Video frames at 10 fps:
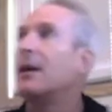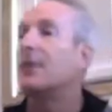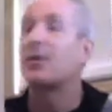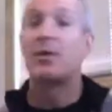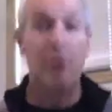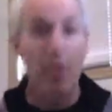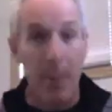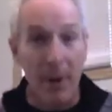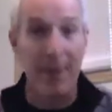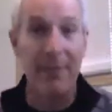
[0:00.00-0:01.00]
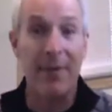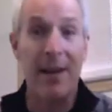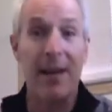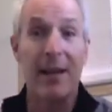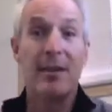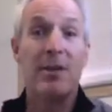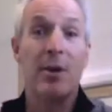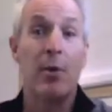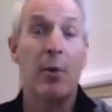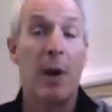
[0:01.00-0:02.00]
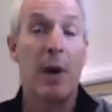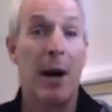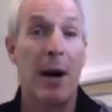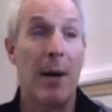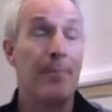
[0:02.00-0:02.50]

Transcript: super convenient to